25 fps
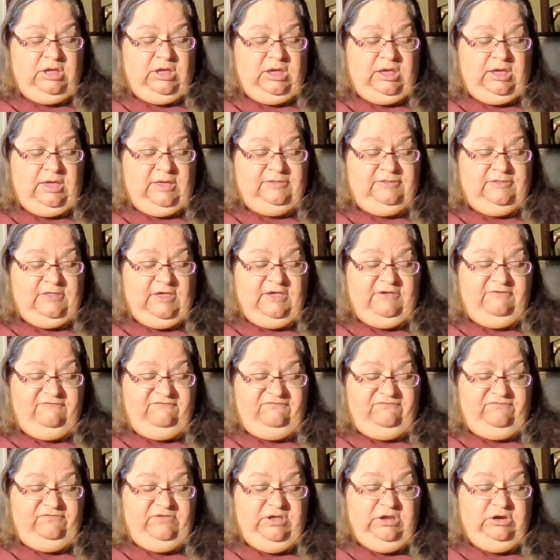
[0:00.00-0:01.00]
and they
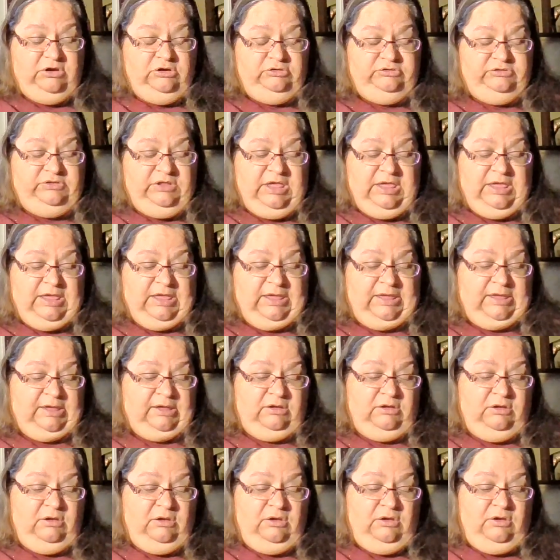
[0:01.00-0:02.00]
feared the king,
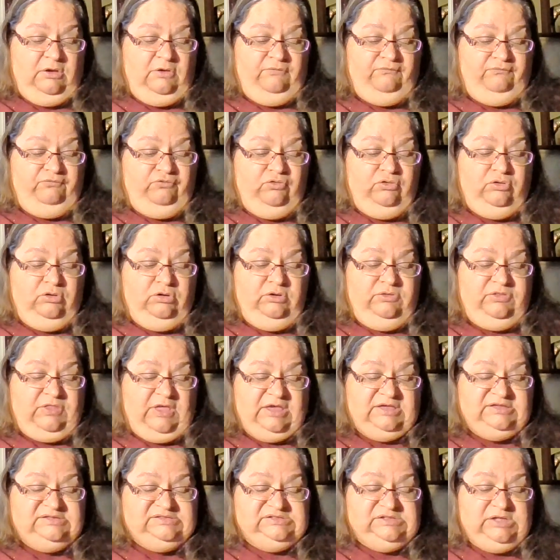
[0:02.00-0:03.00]
for
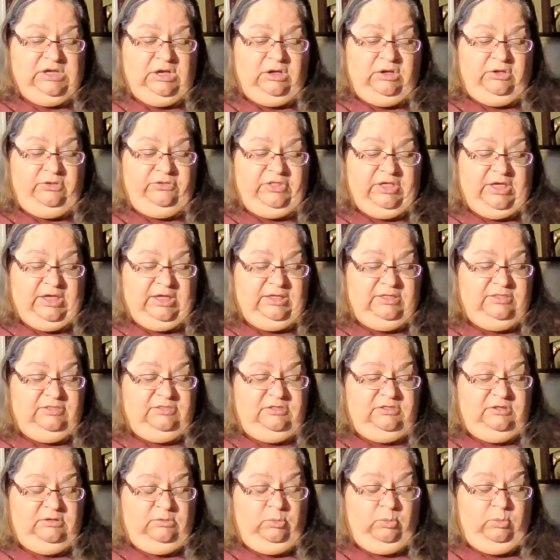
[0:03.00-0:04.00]
they saw that
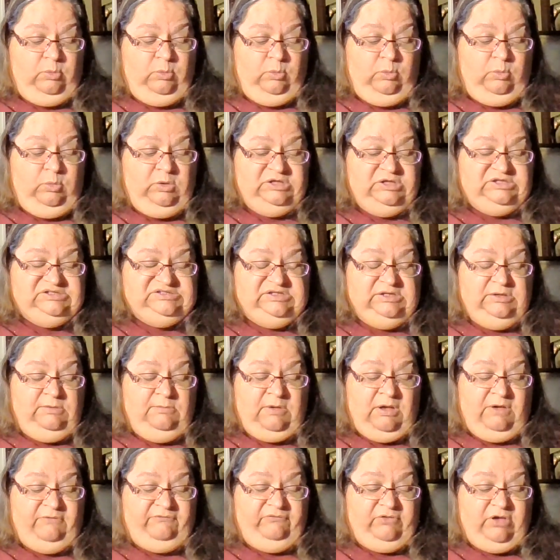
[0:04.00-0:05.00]
the wisdom
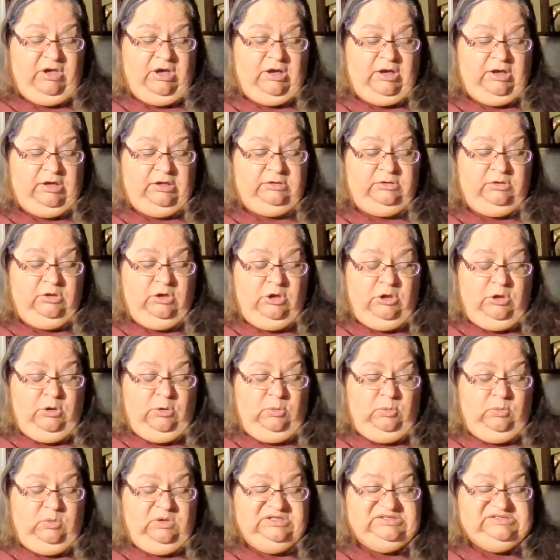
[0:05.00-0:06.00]
of God
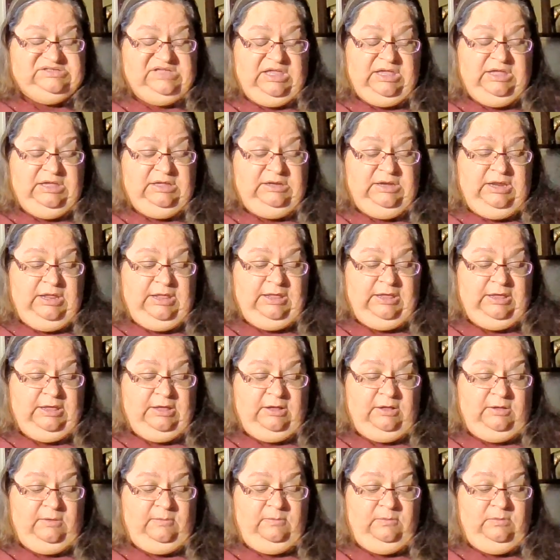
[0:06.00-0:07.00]
was in
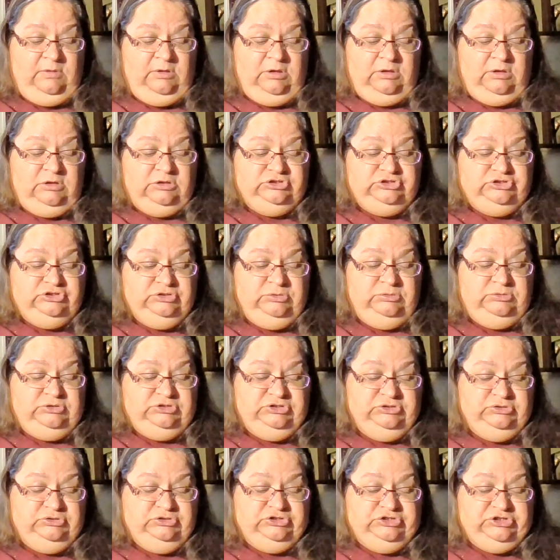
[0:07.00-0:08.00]
him to
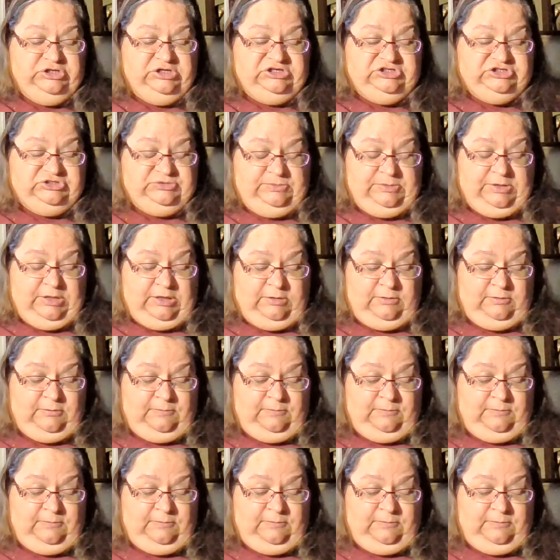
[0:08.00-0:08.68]
do judgment.